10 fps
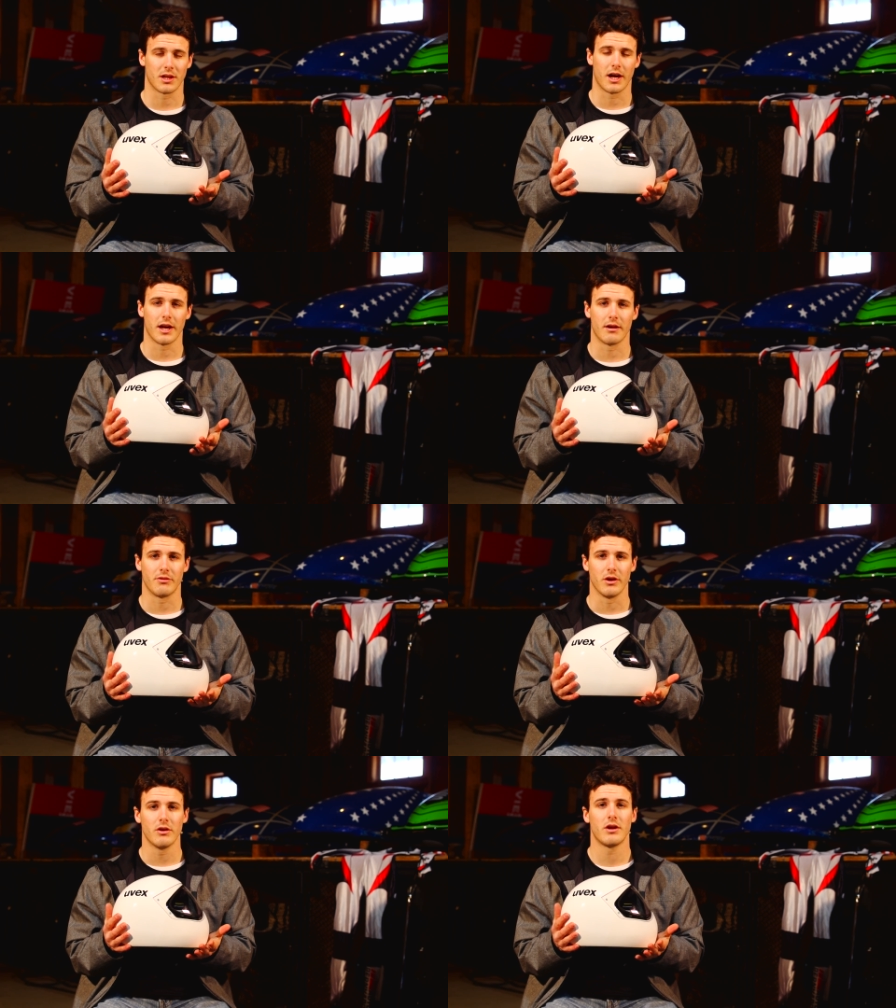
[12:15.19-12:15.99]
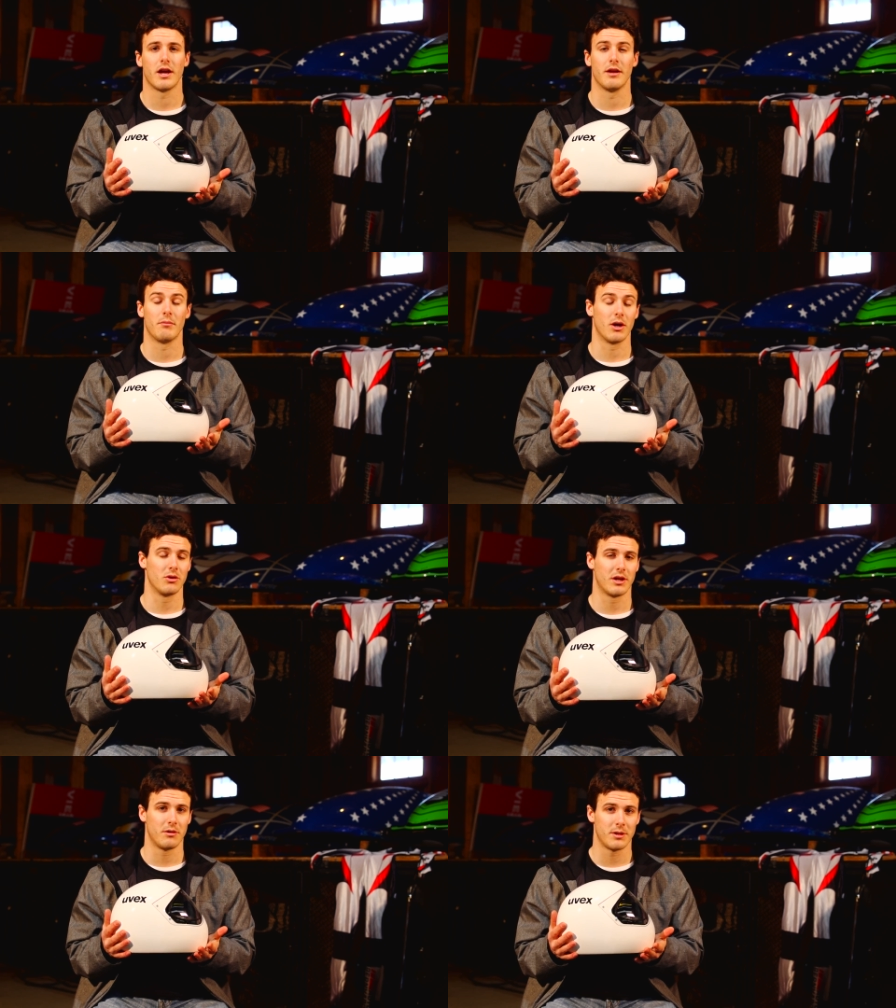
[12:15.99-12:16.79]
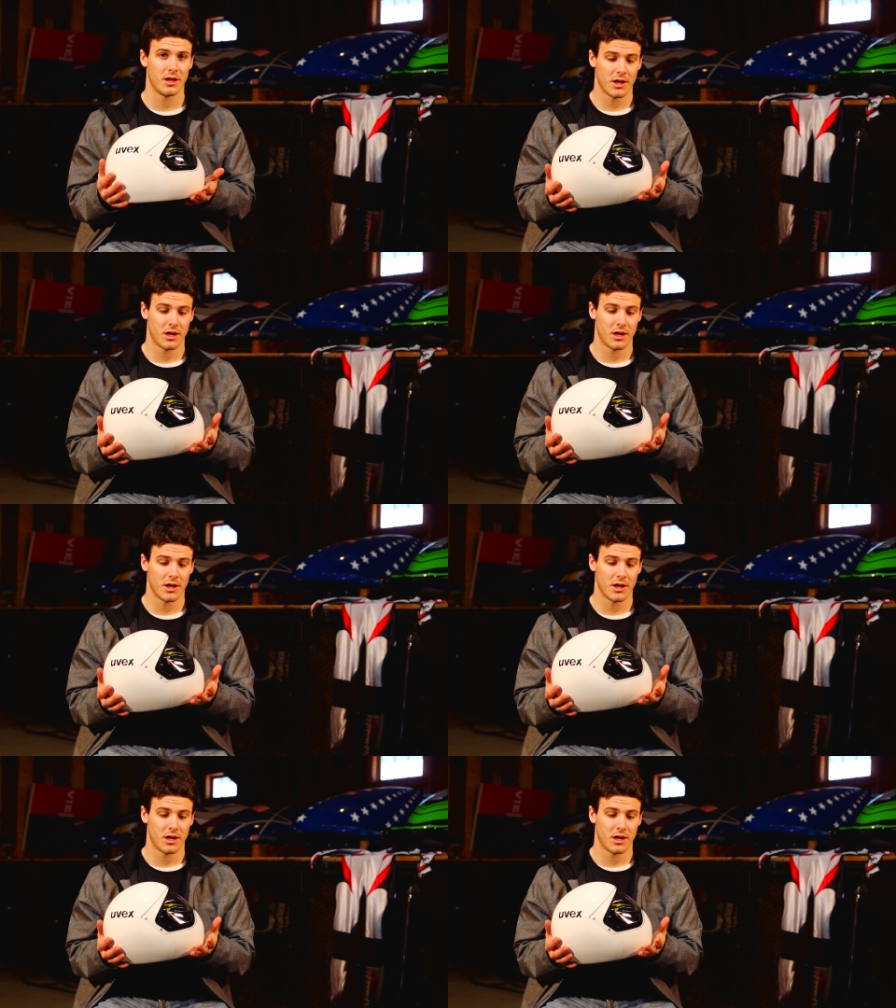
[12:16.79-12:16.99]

that I have here and my old helmet